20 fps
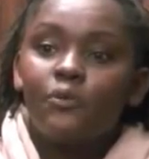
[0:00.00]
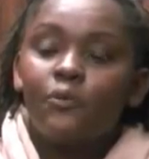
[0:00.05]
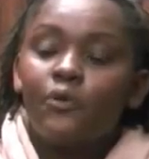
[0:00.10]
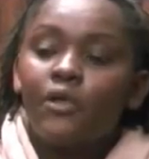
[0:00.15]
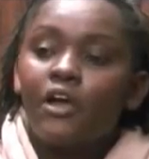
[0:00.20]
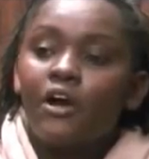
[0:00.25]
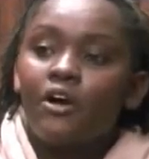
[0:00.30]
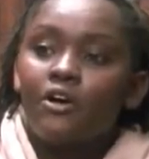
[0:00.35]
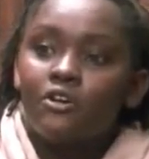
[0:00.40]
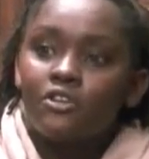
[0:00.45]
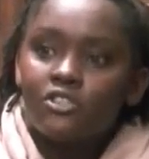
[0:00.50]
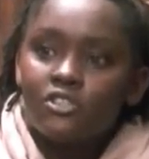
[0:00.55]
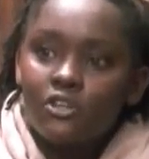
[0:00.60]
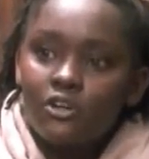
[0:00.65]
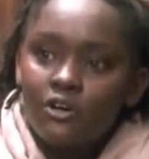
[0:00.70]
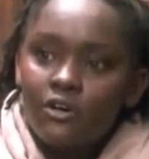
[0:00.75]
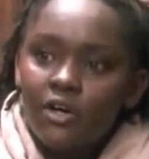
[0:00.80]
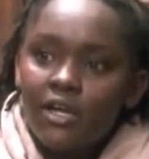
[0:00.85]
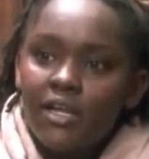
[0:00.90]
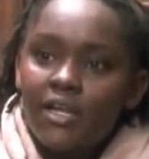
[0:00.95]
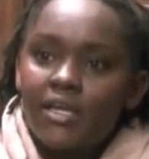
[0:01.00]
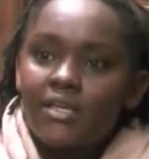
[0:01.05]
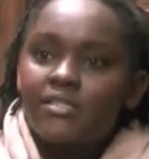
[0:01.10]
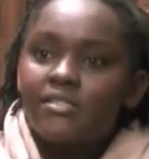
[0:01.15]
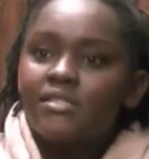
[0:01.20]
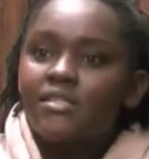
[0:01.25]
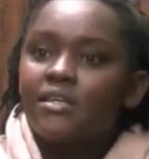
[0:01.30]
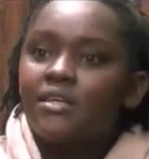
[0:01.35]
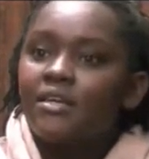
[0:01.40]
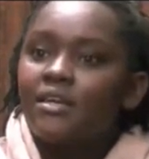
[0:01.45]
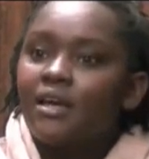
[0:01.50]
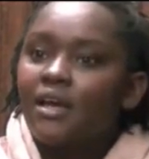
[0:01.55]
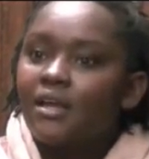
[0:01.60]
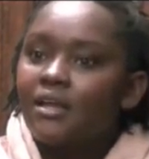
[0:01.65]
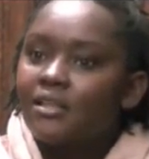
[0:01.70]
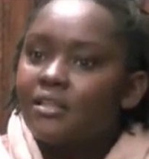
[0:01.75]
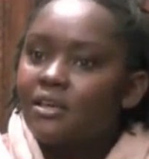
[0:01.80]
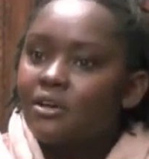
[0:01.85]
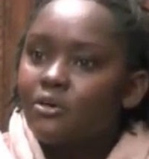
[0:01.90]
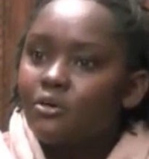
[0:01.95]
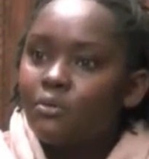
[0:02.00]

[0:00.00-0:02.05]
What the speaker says: we are also organizing another